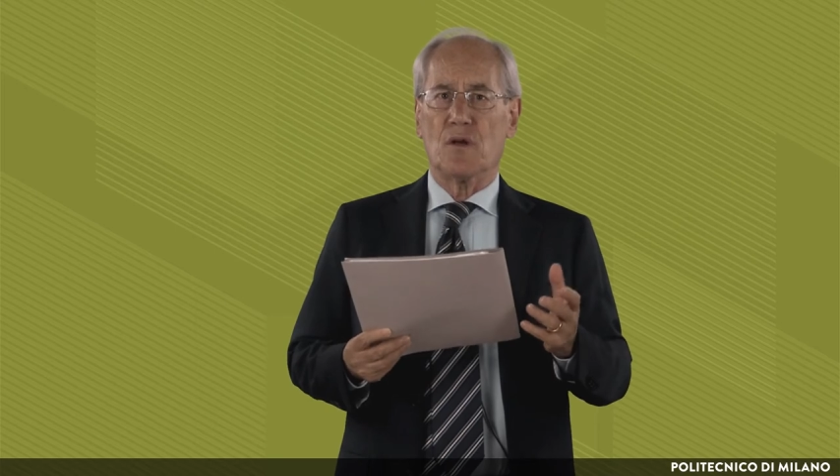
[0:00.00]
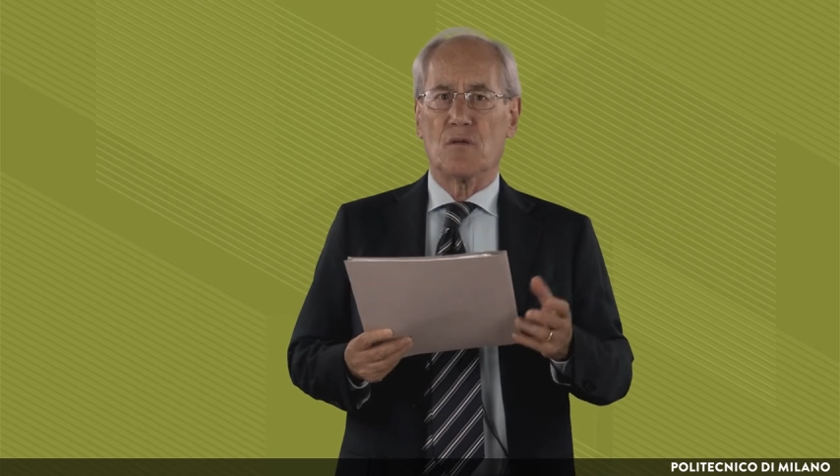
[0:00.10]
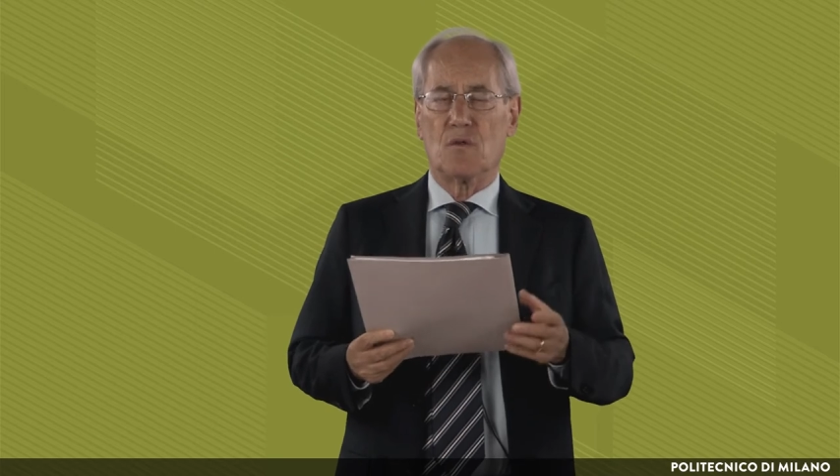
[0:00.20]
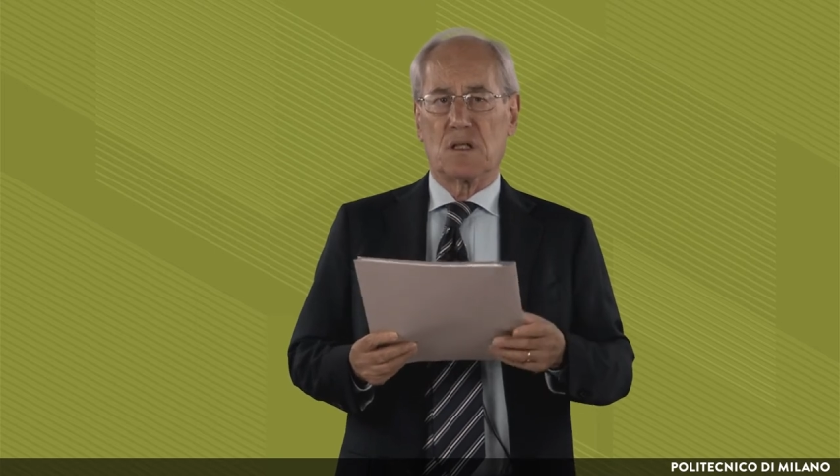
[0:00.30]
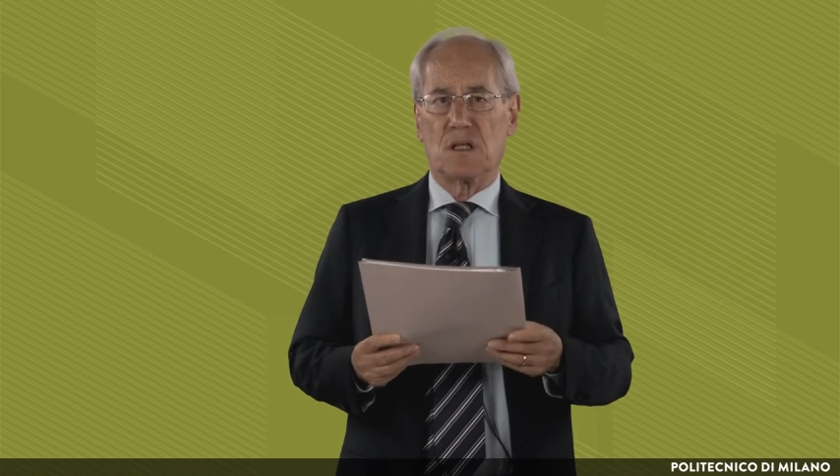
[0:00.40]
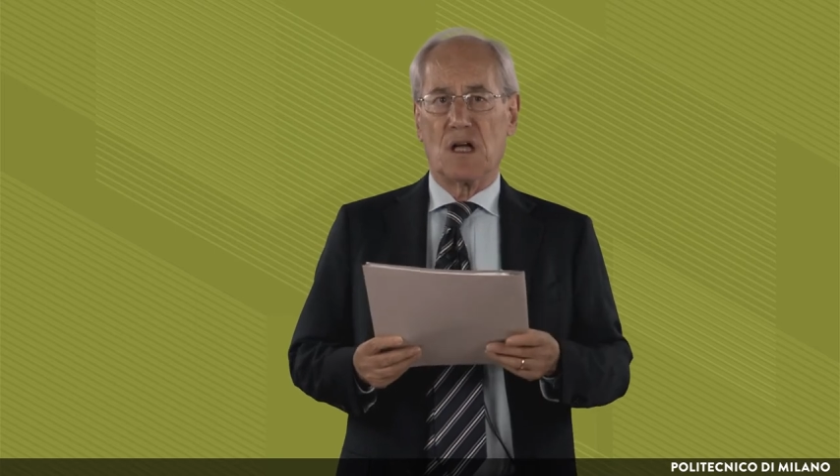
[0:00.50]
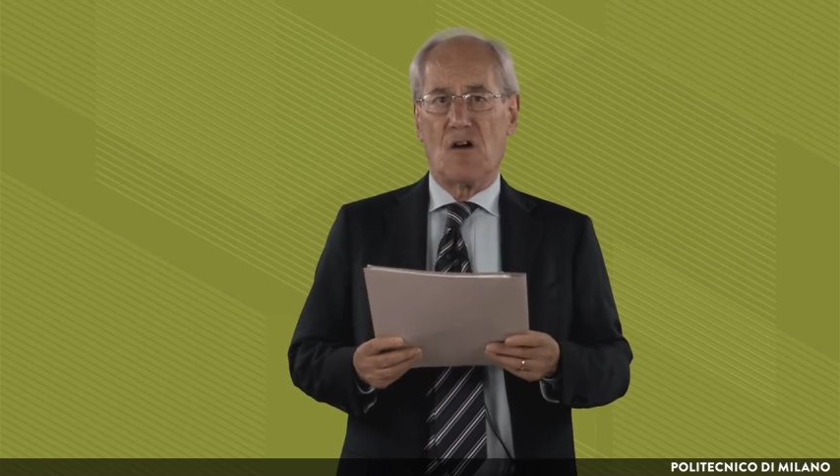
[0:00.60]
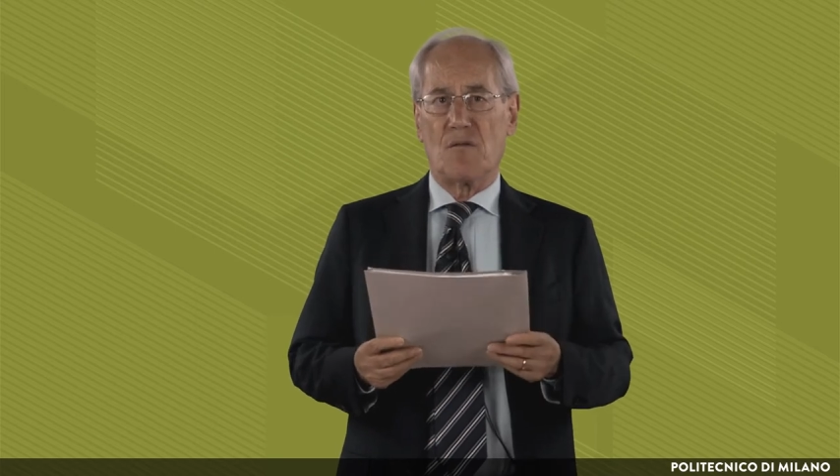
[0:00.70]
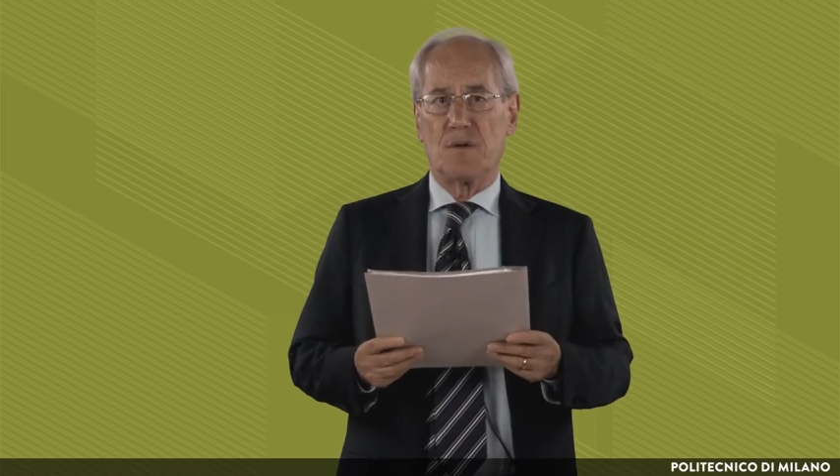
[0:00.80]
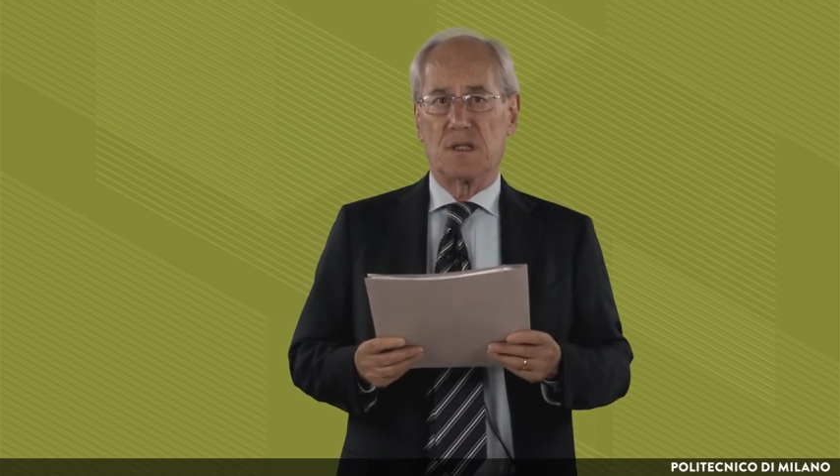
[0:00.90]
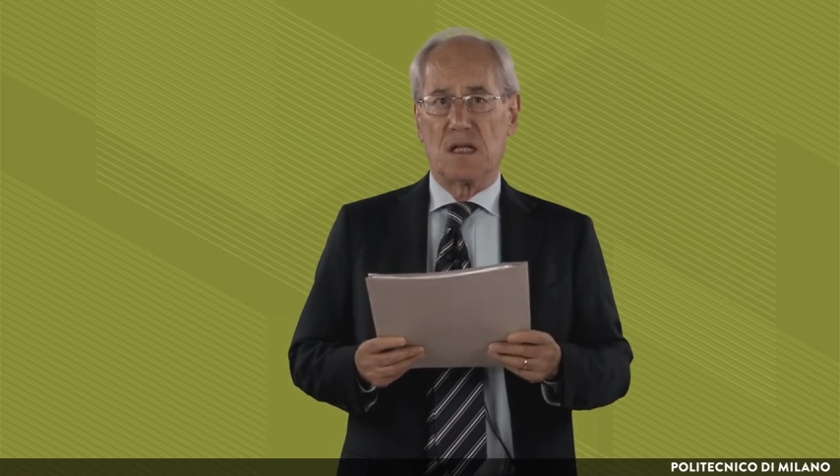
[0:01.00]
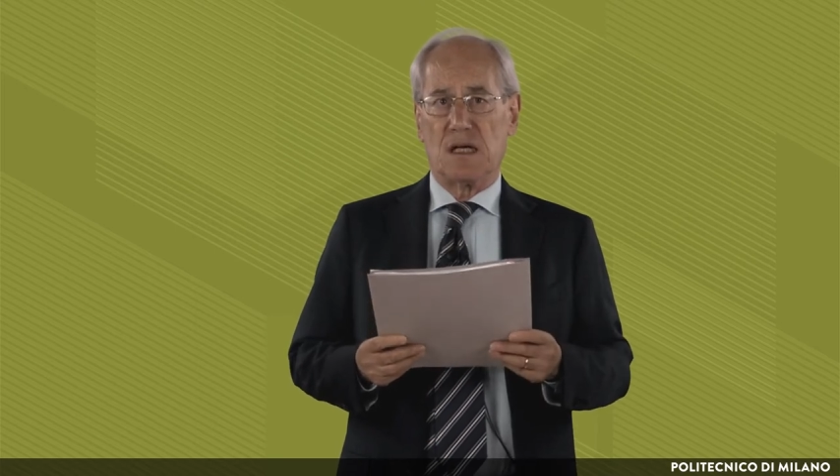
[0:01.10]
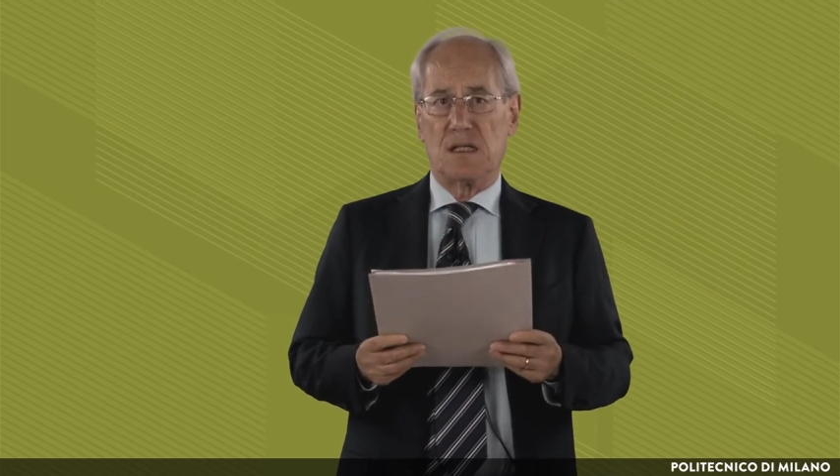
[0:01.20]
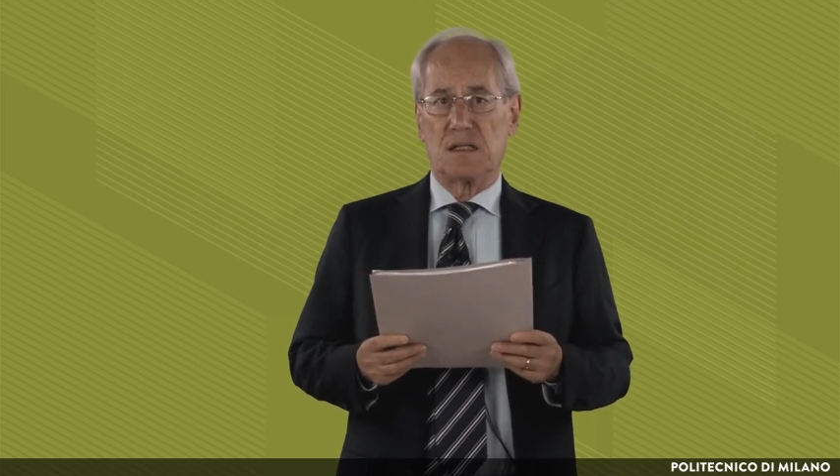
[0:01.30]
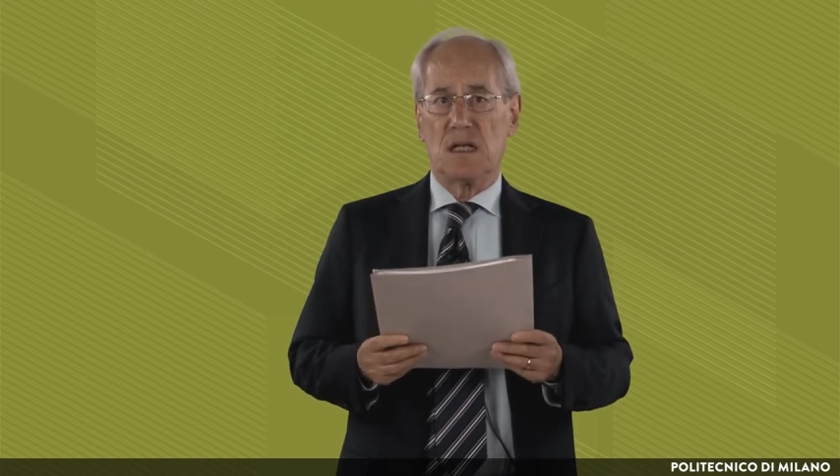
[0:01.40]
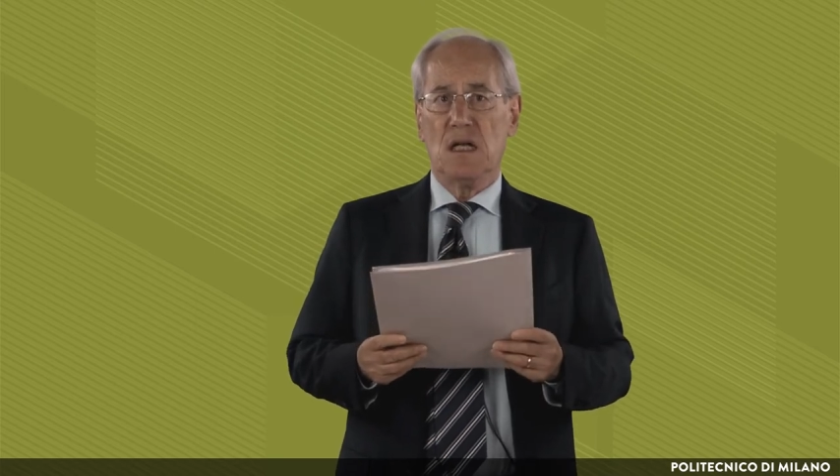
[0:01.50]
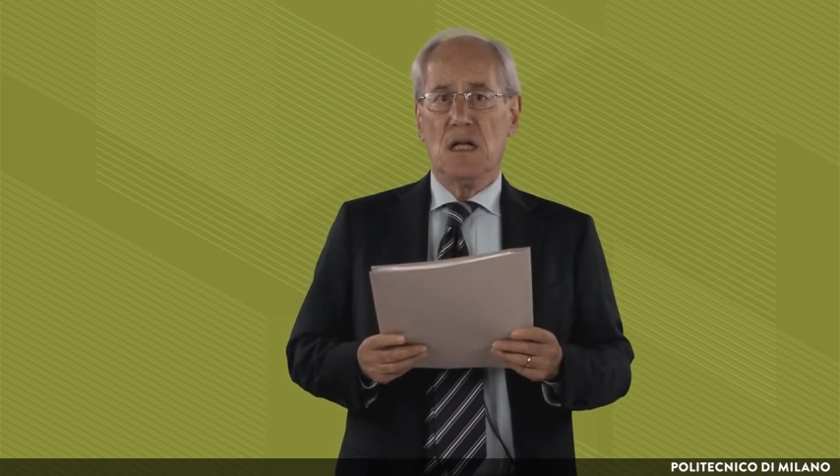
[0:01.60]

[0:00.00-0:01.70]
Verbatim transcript: in what the government does.